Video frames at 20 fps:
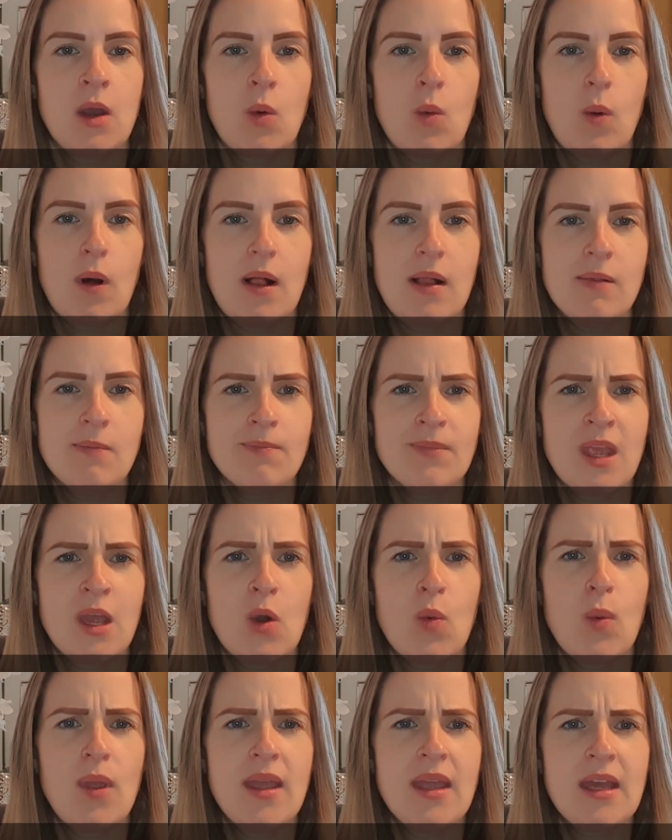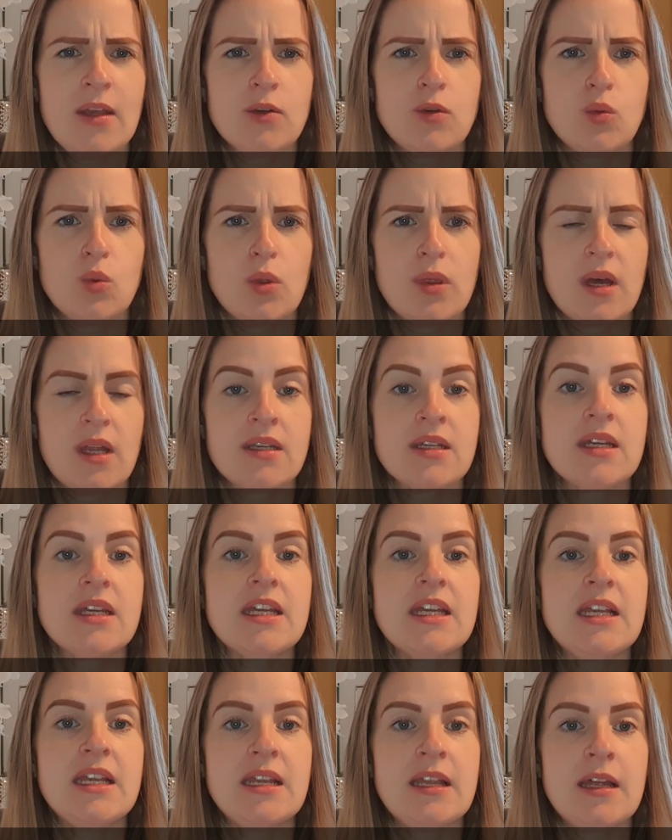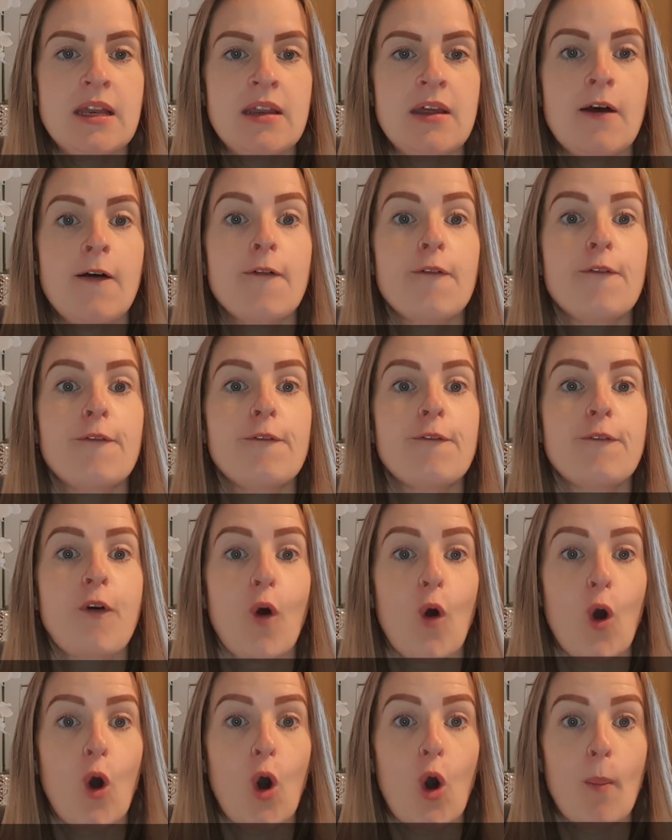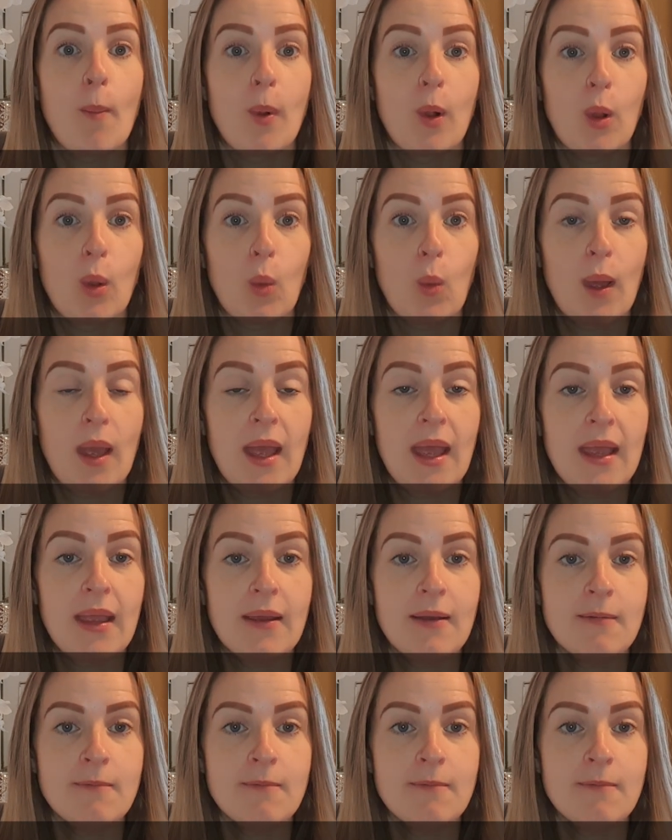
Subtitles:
Well, we can do that in an formal way